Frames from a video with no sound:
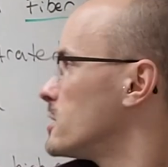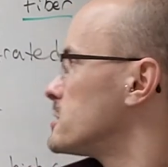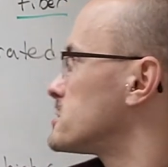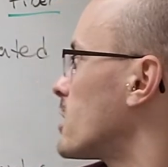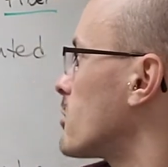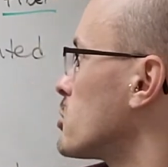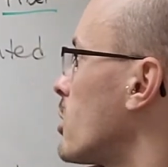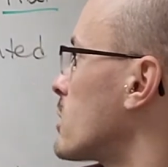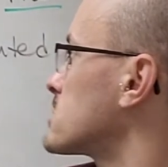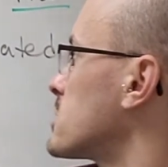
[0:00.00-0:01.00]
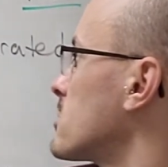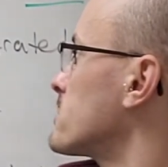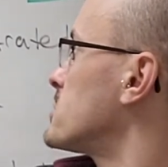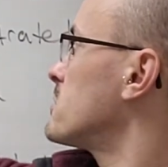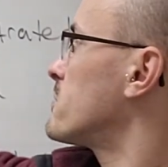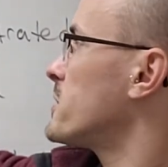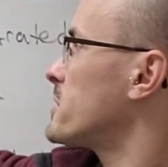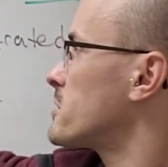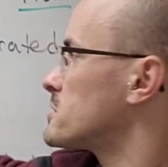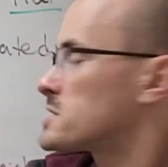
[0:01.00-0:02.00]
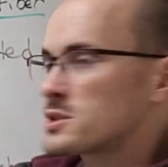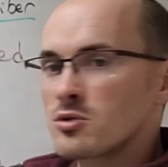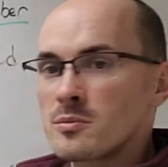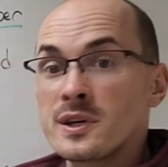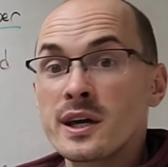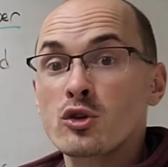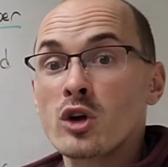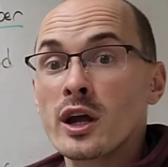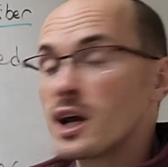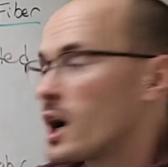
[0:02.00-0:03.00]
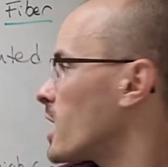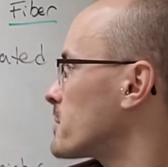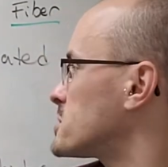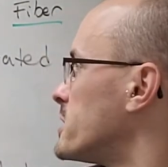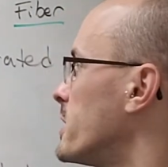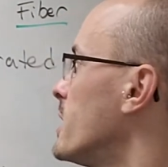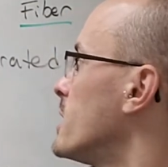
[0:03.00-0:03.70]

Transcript: So long-term tube feeders, this would be a great option.